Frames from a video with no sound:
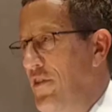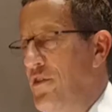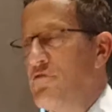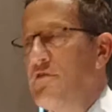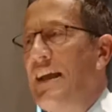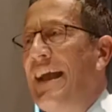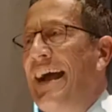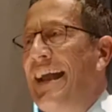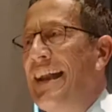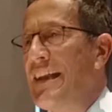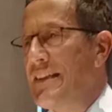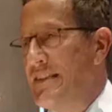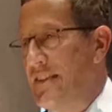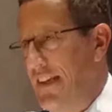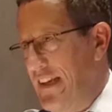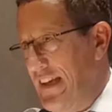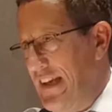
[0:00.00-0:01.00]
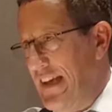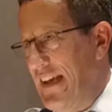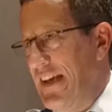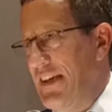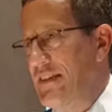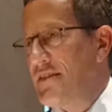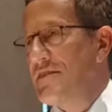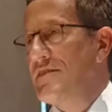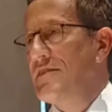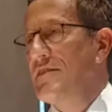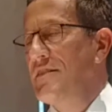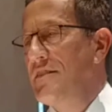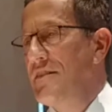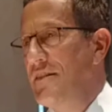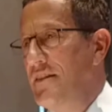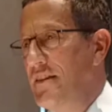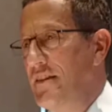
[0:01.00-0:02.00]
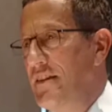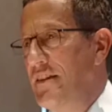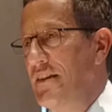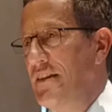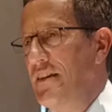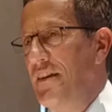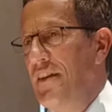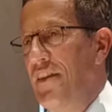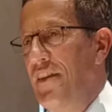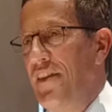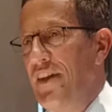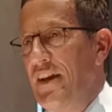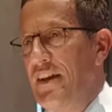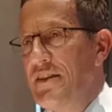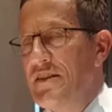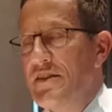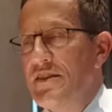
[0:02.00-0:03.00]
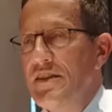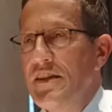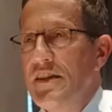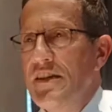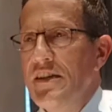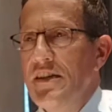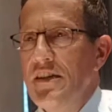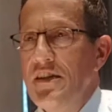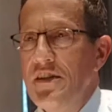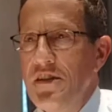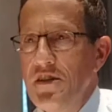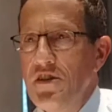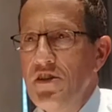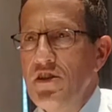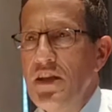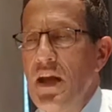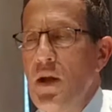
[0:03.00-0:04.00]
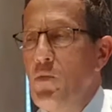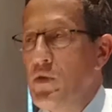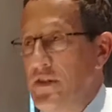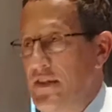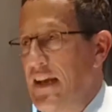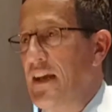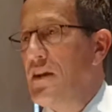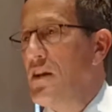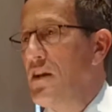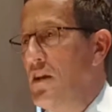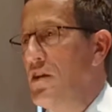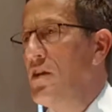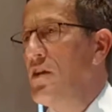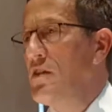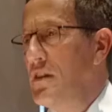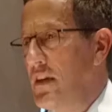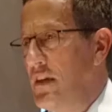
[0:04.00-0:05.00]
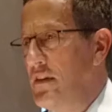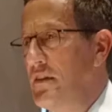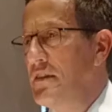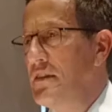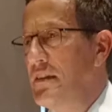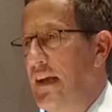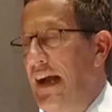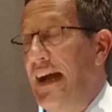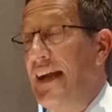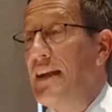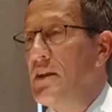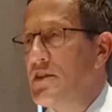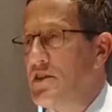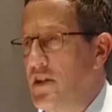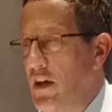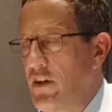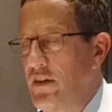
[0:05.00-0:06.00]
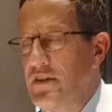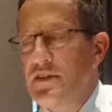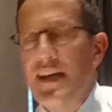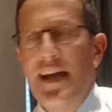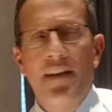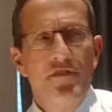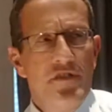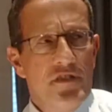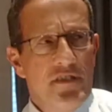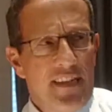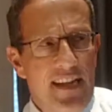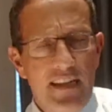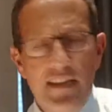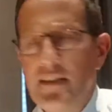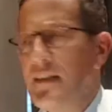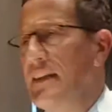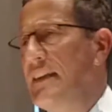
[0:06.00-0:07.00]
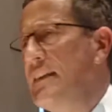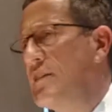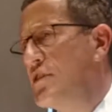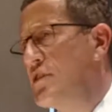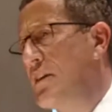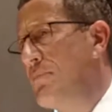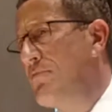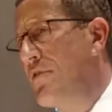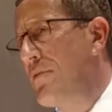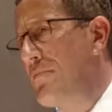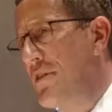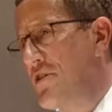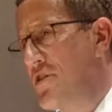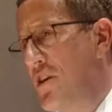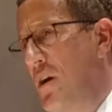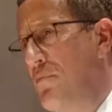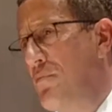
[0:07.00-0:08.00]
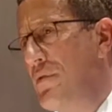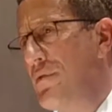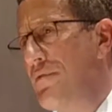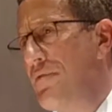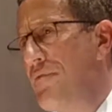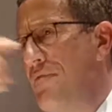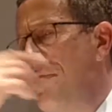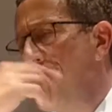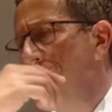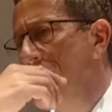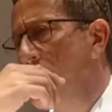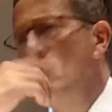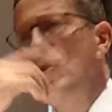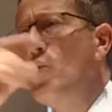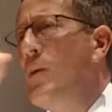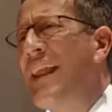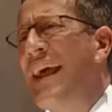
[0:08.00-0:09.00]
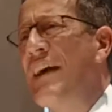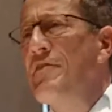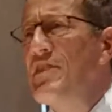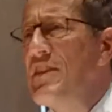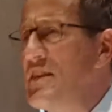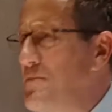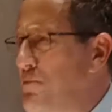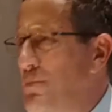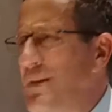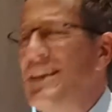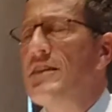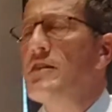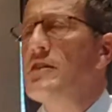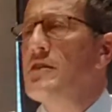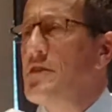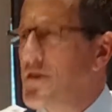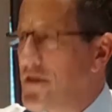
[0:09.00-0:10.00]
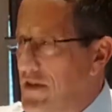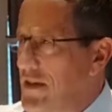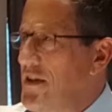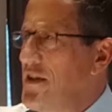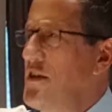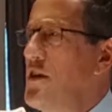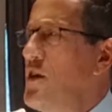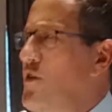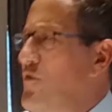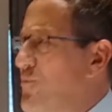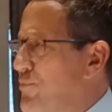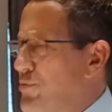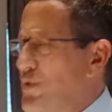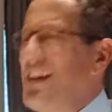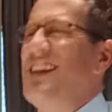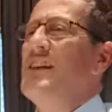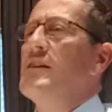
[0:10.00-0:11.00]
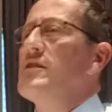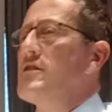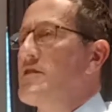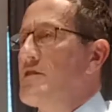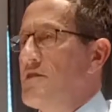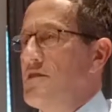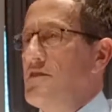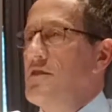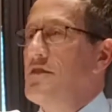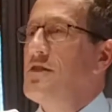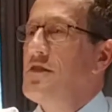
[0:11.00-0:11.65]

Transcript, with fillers: The reality is that it will take a lot longer and it's going to have to take leadership from the top. You will have these beacons of brilliance